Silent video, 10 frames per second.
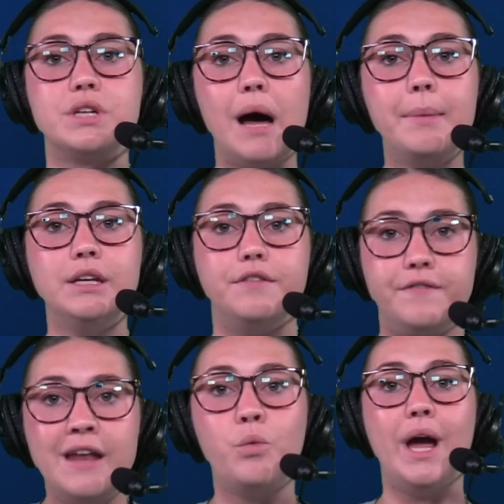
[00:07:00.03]
coming to
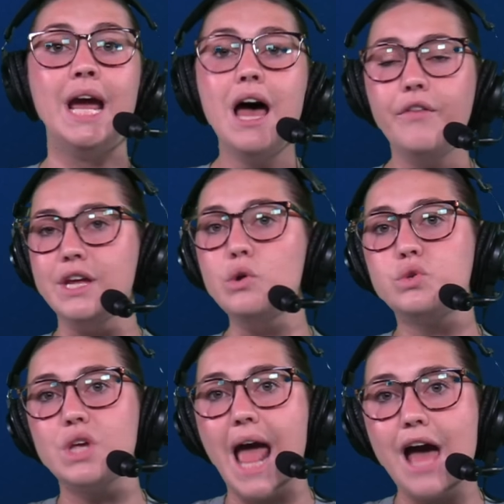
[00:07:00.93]
Fenway, the
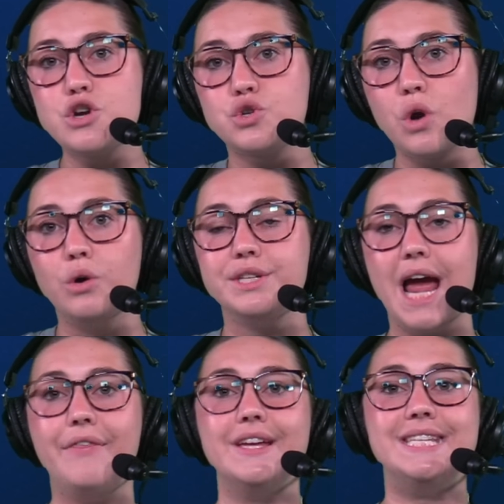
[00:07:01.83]
Houston Astros,
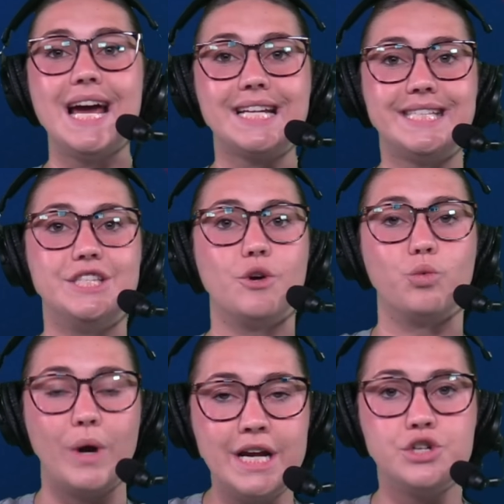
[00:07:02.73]
and the Texas
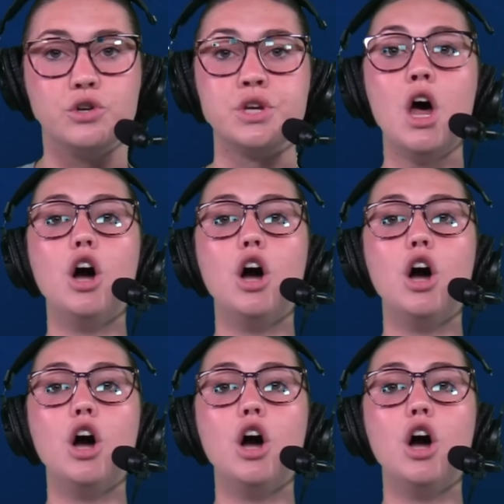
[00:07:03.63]
Rangers.